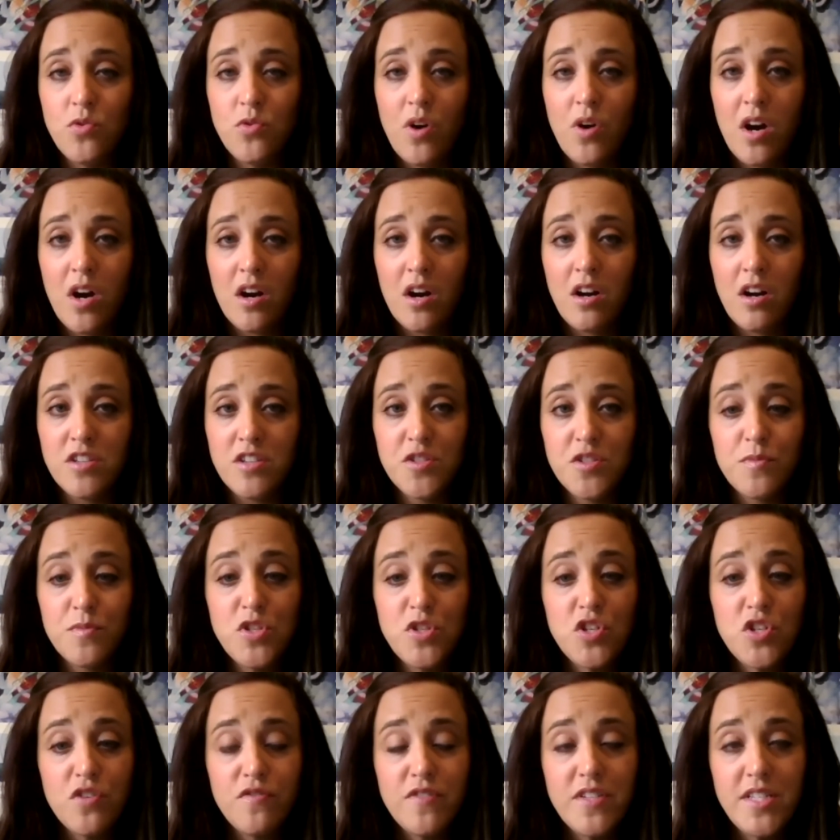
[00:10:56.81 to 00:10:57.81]
our customer
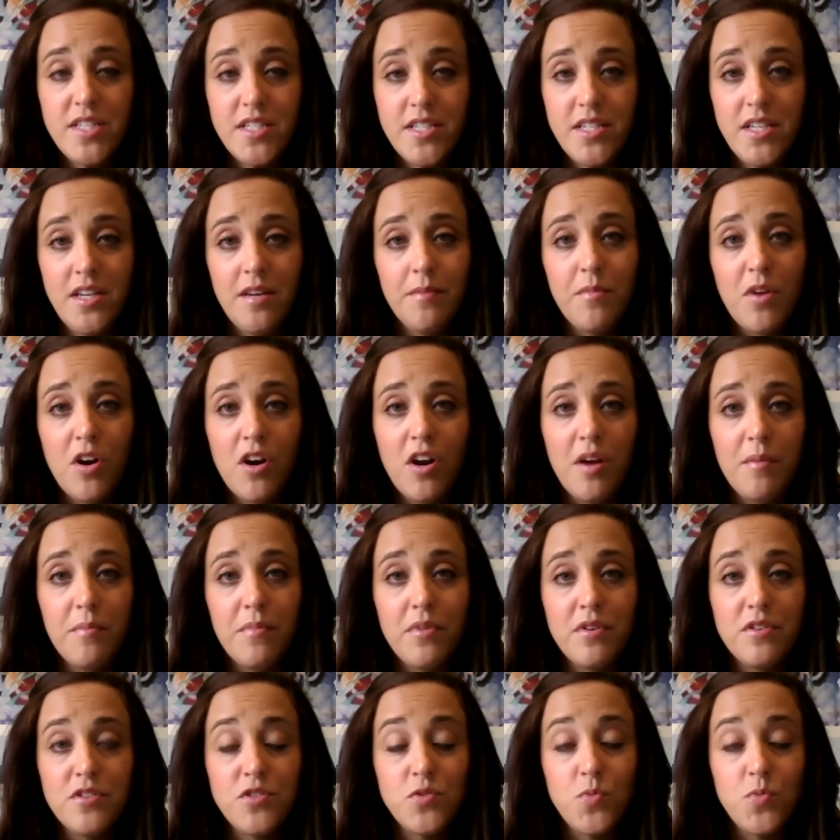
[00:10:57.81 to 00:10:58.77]
service team. Our number is